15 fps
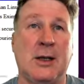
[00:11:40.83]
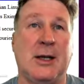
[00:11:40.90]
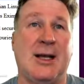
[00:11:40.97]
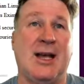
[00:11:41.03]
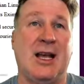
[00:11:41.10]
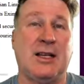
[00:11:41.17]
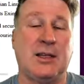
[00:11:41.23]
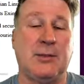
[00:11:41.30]

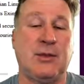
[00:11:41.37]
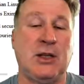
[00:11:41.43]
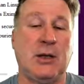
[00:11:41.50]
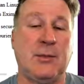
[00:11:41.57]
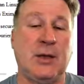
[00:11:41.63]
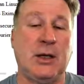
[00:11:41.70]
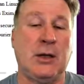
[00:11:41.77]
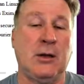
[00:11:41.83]

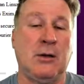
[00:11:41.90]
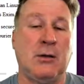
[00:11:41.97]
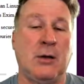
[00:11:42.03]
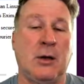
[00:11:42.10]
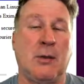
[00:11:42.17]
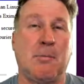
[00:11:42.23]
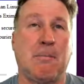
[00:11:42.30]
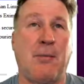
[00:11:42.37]
SMTP,
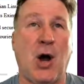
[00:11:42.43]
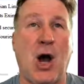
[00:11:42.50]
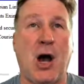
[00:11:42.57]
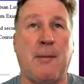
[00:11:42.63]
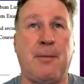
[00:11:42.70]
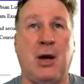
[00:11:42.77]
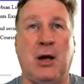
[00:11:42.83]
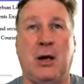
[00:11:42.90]

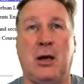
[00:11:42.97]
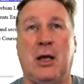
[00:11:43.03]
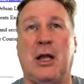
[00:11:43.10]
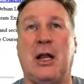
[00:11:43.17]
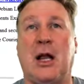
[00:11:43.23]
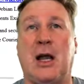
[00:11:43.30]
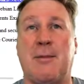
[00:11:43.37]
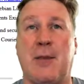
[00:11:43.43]
POP,
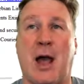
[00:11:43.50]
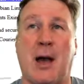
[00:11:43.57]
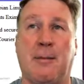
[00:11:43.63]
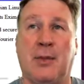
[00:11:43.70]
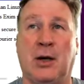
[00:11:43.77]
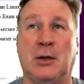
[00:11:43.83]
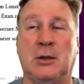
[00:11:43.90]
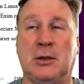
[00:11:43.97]
and IMAP.
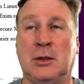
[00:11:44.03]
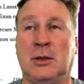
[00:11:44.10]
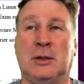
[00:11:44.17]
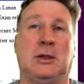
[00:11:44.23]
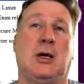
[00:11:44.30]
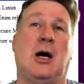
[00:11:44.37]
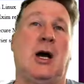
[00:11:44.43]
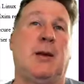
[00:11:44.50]

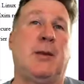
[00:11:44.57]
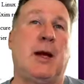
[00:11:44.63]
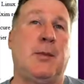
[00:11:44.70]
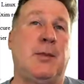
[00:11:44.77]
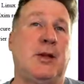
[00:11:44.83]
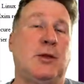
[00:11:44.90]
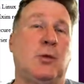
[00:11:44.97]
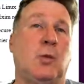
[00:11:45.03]
IMAP
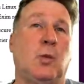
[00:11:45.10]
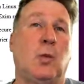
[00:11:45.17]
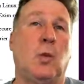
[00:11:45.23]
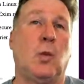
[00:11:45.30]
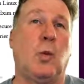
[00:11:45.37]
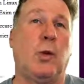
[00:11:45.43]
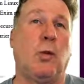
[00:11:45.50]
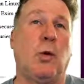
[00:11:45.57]
is
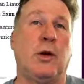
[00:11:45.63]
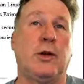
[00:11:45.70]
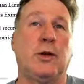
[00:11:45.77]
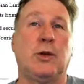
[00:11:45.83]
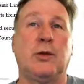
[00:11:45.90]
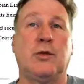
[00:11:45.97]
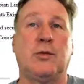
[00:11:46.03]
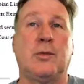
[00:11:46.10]
the one
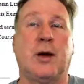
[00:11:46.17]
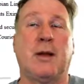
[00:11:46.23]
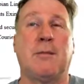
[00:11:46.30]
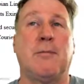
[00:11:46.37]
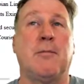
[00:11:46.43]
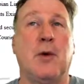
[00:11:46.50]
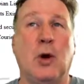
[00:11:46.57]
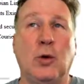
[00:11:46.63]
used by
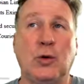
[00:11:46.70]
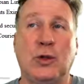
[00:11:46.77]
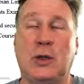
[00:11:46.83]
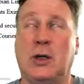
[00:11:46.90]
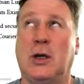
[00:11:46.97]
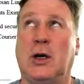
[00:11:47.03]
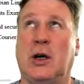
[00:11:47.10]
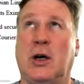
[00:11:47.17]
most
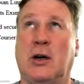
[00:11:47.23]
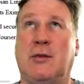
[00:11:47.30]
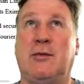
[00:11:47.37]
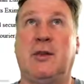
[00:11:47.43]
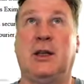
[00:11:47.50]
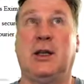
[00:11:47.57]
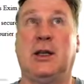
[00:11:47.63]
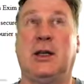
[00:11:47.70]
of
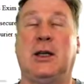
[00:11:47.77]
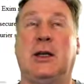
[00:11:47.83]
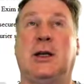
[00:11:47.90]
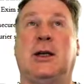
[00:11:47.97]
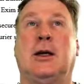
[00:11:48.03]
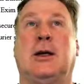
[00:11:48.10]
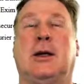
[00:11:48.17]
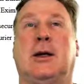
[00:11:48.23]

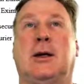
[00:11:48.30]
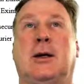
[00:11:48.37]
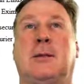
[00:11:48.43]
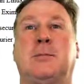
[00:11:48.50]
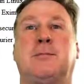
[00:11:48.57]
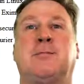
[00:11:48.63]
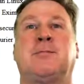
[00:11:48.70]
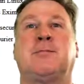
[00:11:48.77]
the
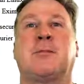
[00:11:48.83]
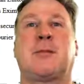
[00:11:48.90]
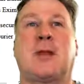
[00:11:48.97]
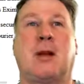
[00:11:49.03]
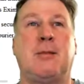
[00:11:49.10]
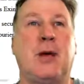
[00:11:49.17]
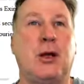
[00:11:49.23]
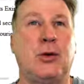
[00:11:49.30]

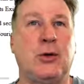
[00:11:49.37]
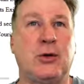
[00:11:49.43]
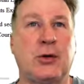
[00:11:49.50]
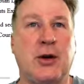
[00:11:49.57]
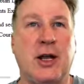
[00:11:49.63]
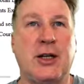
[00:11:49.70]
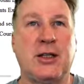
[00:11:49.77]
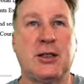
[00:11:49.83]
mail user
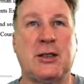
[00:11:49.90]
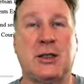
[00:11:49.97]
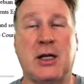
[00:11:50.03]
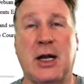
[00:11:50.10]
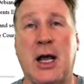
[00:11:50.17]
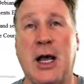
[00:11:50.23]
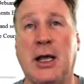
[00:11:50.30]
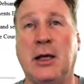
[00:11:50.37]
agents
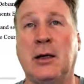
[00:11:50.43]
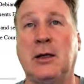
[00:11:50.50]
today.